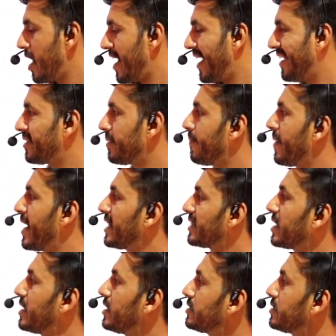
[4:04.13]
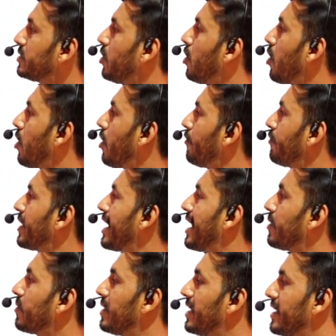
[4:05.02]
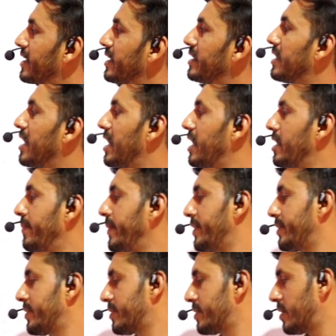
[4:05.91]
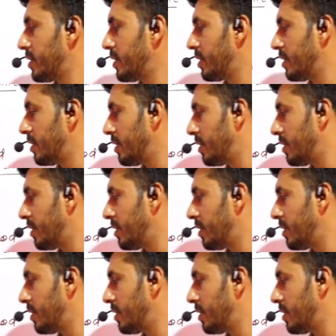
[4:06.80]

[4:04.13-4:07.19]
and the methods of calculating the limits.